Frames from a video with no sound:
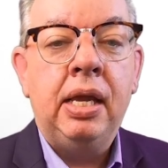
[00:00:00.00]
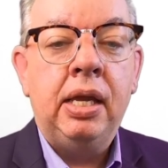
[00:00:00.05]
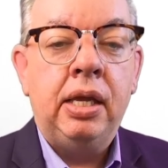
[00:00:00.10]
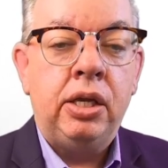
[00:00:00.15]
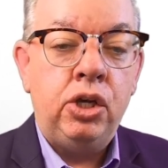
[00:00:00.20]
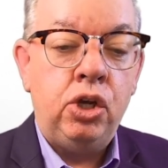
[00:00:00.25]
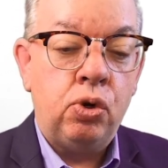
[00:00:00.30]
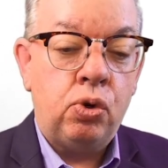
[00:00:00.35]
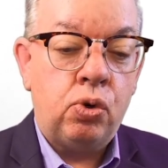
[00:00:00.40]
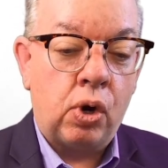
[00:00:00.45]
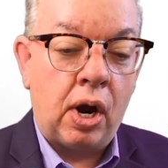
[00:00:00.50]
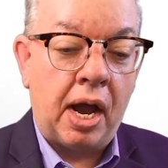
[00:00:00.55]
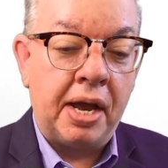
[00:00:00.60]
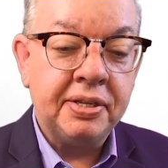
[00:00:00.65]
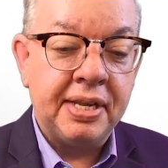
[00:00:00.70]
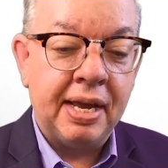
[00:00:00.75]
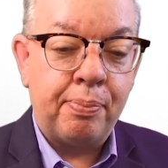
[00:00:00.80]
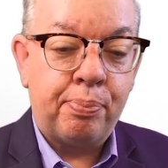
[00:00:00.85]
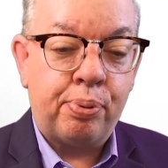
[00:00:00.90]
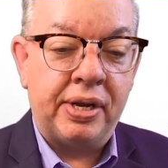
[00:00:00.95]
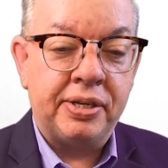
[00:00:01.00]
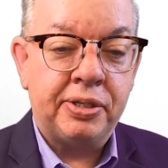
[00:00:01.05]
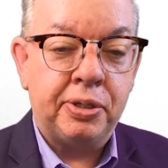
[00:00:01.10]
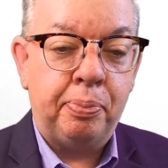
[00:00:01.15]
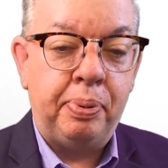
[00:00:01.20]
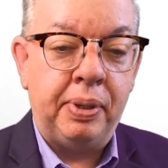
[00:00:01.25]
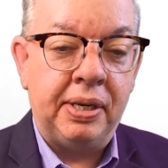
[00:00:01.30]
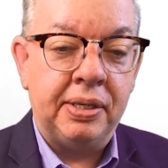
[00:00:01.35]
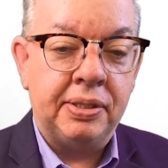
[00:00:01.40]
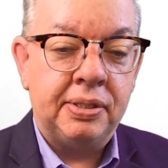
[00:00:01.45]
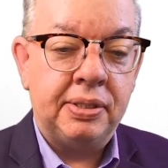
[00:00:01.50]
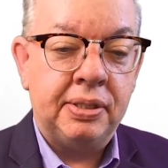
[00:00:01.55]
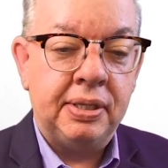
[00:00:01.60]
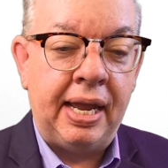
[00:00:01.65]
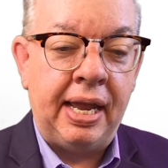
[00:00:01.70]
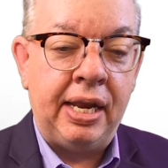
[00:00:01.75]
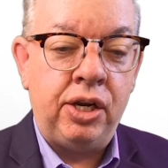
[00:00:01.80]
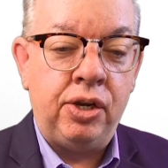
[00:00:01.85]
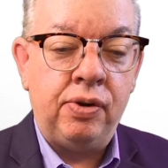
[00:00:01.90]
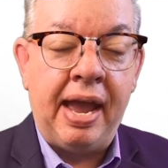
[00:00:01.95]
you cross that precipice
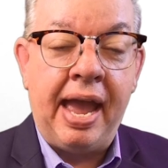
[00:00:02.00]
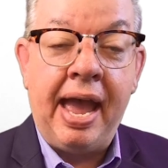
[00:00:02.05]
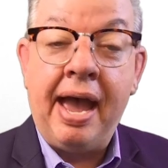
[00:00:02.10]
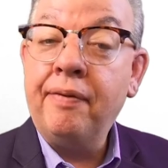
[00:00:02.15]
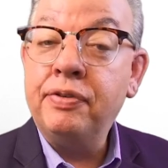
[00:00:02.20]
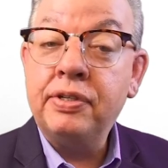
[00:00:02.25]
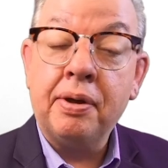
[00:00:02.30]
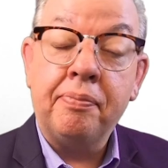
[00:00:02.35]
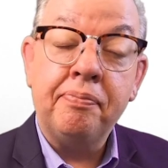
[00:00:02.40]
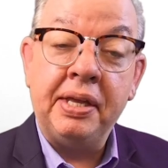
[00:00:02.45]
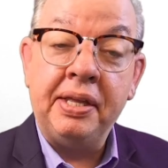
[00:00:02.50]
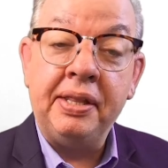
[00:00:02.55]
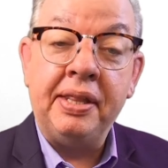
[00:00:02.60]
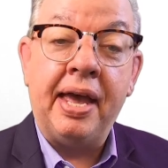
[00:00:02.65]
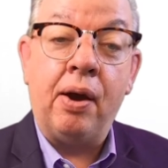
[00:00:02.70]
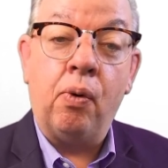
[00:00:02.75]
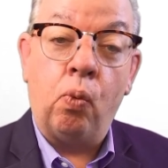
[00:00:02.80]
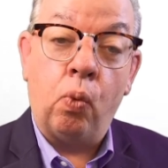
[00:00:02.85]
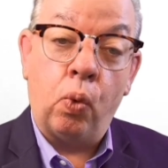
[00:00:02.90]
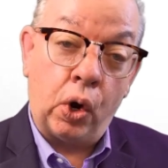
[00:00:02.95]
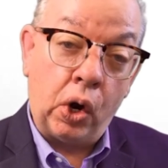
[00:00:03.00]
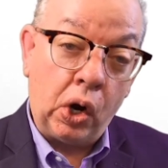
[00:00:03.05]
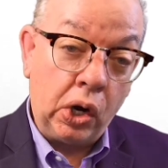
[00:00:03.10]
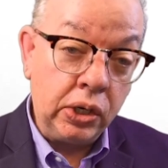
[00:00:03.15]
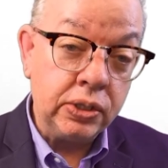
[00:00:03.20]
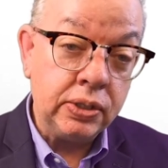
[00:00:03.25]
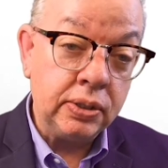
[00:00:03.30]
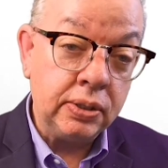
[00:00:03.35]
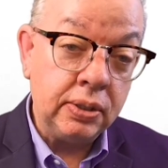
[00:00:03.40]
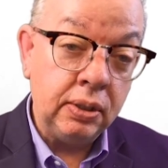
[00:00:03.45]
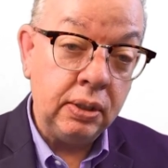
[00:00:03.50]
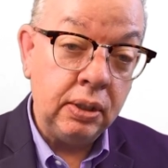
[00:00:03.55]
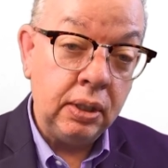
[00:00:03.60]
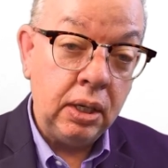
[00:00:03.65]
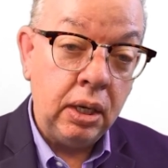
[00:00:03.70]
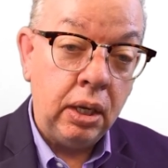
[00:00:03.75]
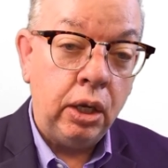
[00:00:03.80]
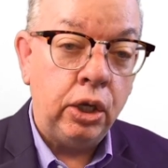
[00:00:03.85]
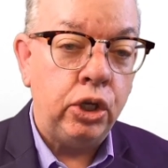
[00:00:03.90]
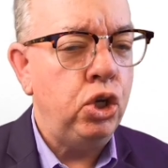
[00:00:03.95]
you have something that works,
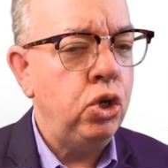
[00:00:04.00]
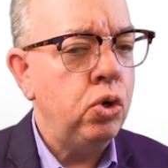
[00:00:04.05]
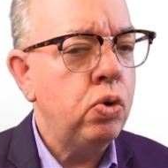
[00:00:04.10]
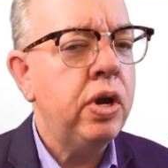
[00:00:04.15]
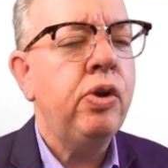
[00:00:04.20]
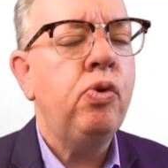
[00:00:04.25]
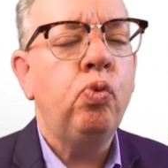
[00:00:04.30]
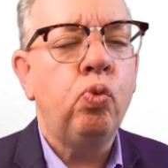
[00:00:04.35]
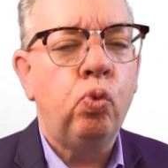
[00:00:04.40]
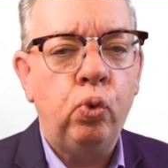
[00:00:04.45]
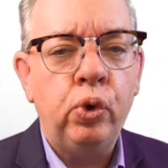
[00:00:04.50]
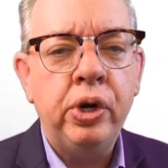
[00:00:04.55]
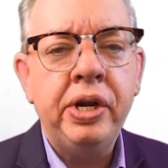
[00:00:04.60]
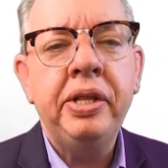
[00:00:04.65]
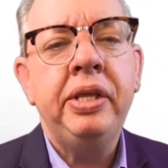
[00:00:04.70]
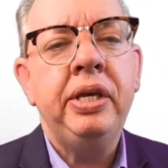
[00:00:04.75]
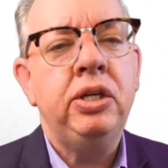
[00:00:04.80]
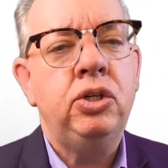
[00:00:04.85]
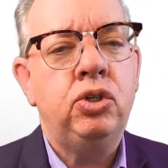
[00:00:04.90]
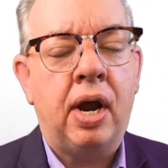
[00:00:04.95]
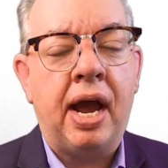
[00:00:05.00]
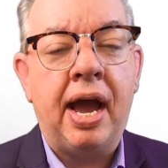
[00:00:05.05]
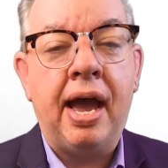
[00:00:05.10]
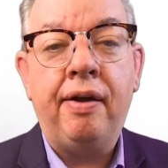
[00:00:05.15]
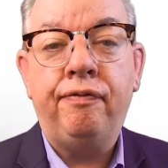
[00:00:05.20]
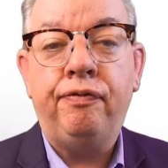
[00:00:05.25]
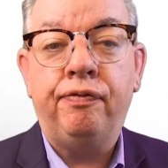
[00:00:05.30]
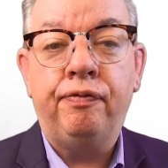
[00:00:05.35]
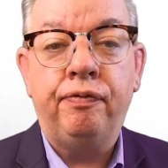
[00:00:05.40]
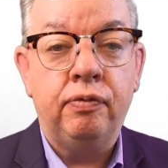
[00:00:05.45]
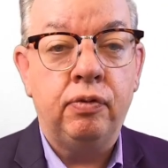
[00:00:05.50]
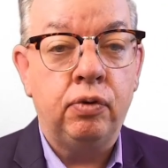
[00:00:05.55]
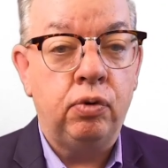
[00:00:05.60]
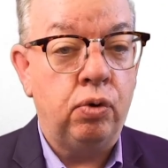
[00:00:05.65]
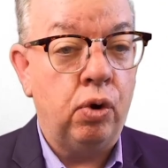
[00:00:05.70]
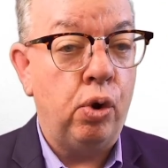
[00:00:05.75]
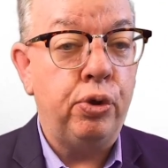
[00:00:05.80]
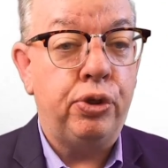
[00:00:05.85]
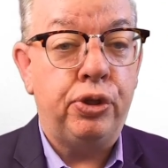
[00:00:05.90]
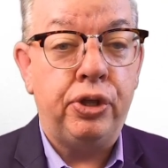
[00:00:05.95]
you can really drive
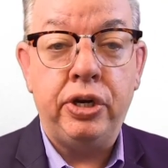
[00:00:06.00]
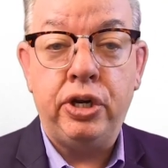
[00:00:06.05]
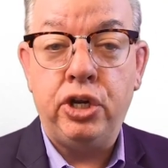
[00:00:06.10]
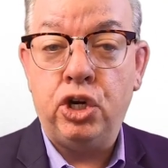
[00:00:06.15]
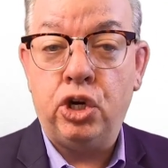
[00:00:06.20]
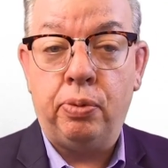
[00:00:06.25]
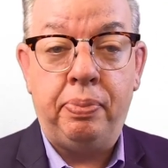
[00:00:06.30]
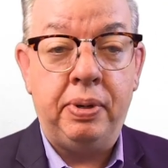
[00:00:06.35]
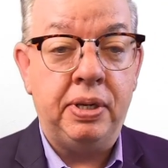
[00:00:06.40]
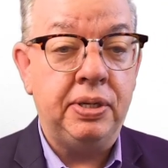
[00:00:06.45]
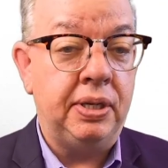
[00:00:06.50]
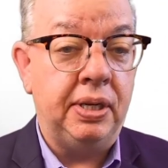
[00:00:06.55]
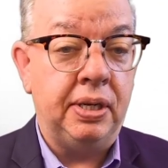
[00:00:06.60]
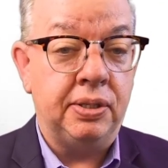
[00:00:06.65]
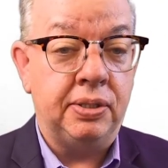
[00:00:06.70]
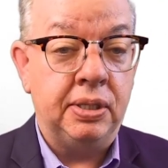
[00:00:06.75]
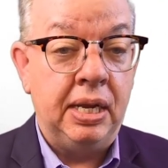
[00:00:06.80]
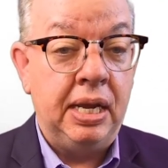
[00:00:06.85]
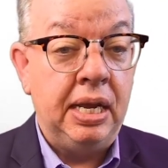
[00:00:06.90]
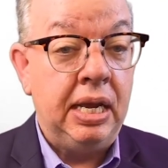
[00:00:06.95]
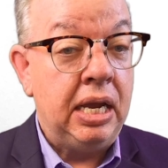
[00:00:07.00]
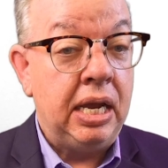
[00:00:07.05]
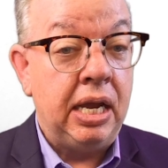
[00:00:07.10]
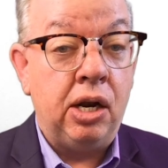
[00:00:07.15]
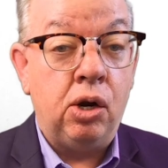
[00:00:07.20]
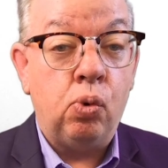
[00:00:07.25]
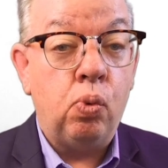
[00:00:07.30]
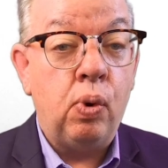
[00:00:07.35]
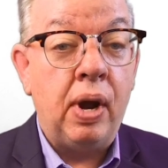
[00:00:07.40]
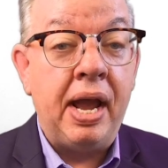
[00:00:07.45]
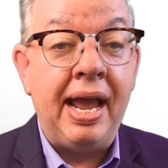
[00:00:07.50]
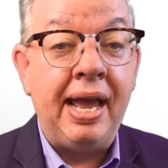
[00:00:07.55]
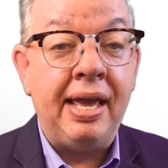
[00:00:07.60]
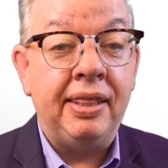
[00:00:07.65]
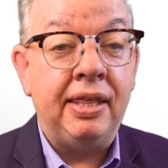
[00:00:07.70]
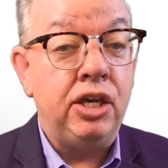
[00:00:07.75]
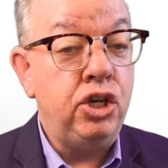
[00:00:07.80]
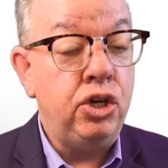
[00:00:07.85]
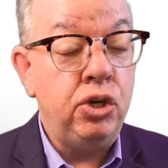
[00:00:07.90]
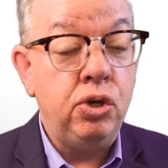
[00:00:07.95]
growth into your business in a way
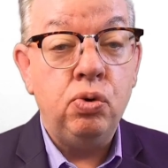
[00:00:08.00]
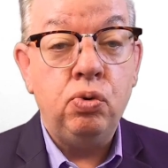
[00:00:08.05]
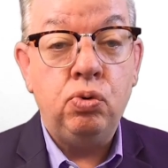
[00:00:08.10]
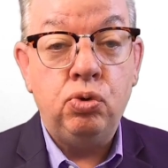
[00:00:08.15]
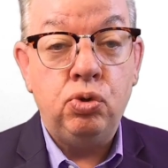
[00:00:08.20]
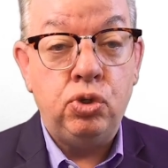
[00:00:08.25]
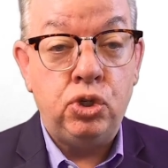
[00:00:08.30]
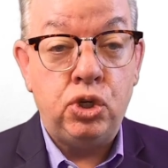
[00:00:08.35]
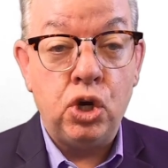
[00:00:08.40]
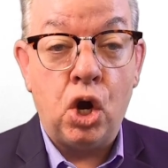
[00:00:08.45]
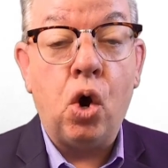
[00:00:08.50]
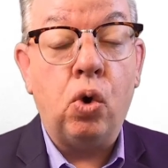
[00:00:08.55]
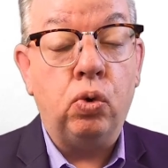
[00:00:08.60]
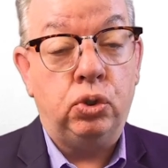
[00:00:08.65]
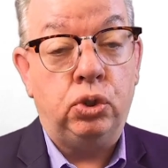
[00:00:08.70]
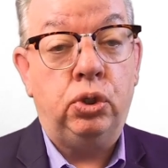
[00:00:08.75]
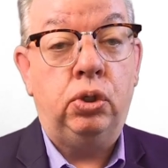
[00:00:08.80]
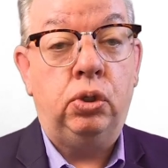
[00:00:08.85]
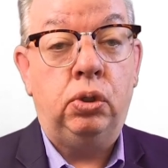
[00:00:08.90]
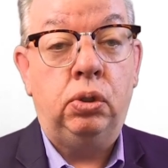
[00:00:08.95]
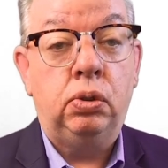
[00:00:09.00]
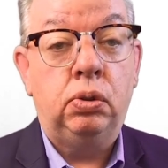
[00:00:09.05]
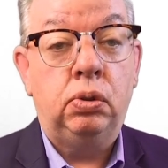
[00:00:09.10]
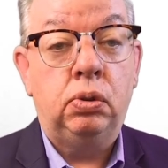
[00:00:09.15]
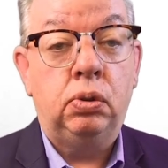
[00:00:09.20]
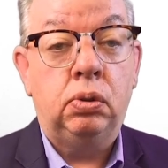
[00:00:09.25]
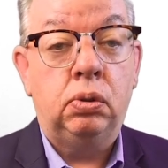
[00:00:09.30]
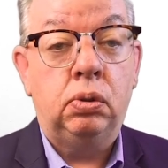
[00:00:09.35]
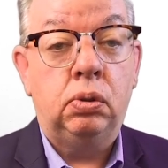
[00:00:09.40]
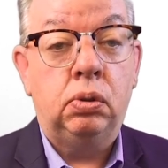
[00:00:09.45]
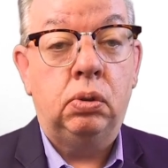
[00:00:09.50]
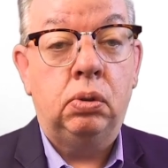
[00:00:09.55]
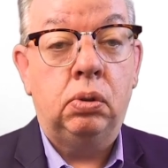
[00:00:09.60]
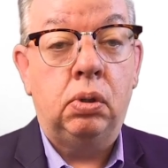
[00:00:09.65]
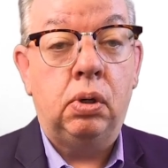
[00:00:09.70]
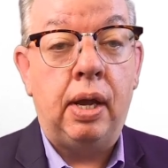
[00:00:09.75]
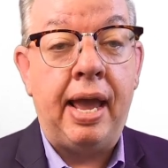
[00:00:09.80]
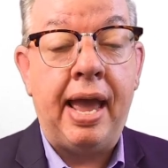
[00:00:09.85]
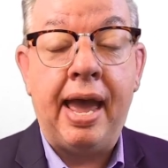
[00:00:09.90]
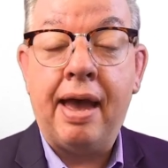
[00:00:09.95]
that you don't,
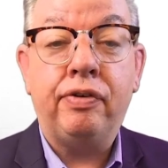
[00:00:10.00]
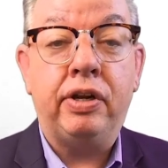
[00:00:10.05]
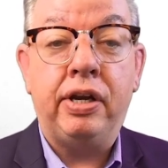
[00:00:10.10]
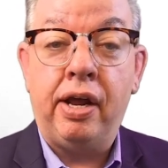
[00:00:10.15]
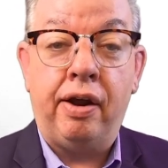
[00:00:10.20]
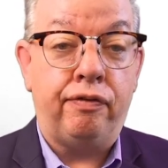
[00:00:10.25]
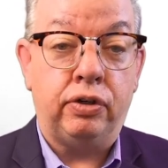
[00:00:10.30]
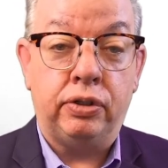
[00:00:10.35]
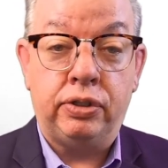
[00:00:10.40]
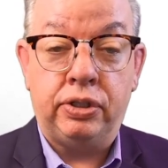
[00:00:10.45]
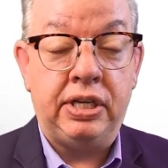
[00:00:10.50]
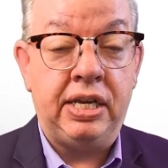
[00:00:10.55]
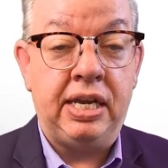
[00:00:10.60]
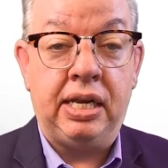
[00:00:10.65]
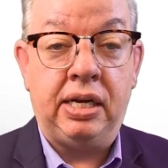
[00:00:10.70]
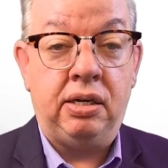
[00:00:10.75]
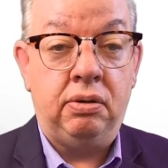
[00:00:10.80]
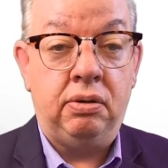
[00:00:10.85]
haven't ever seen.